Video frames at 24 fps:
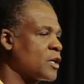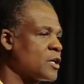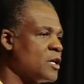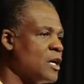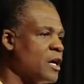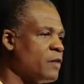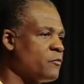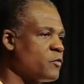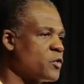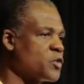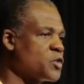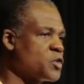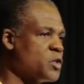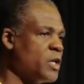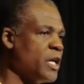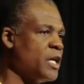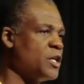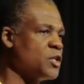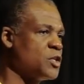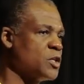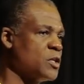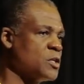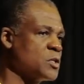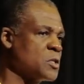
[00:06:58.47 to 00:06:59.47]

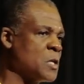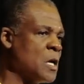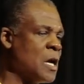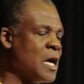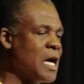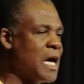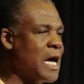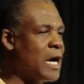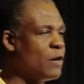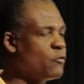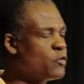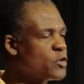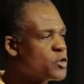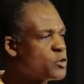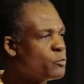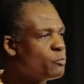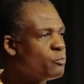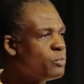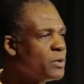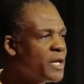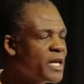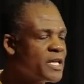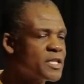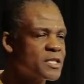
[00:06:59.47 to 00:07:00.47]
conversations I was
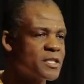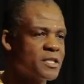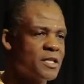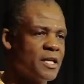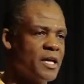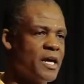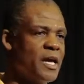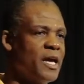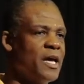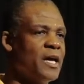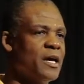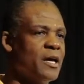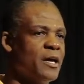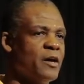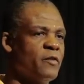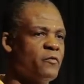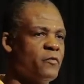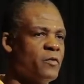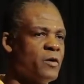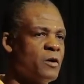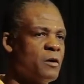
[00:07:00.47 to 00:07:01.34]
blessed to have